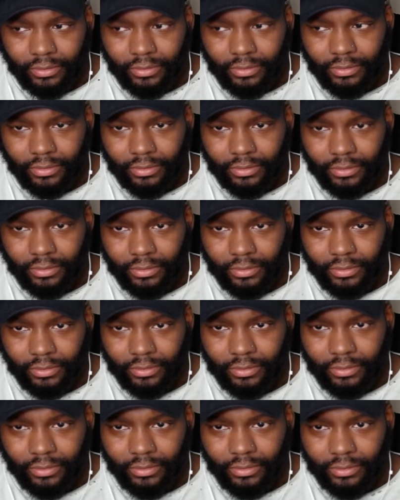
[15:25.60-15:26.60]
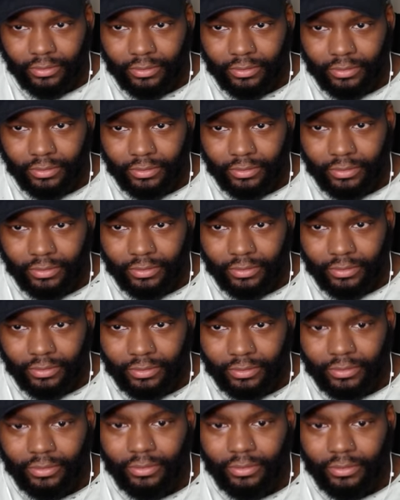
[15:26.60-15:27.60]

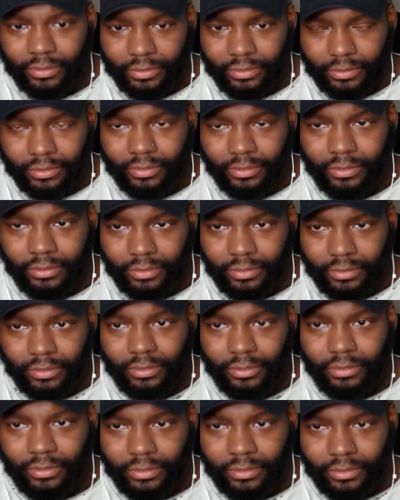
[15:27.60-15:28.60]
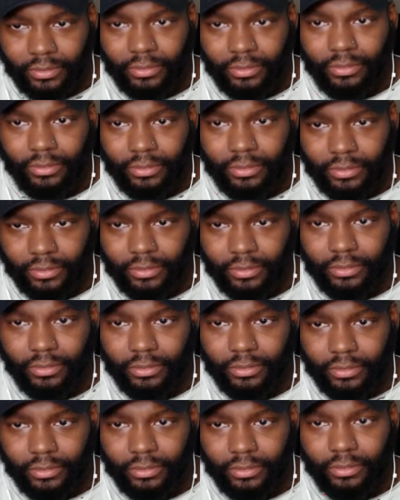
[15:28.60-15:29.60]

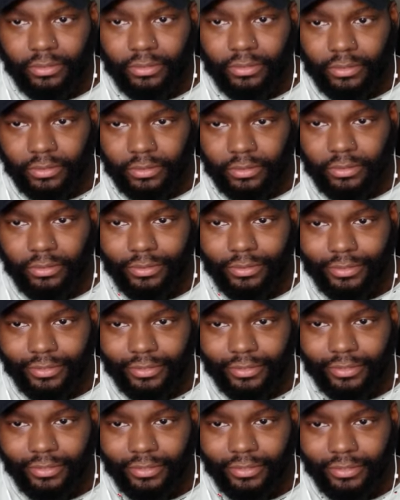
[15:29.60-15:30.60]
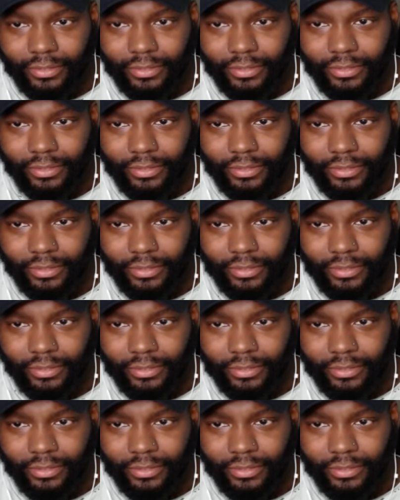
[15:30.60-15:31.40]
No words are spoken by the person on screen.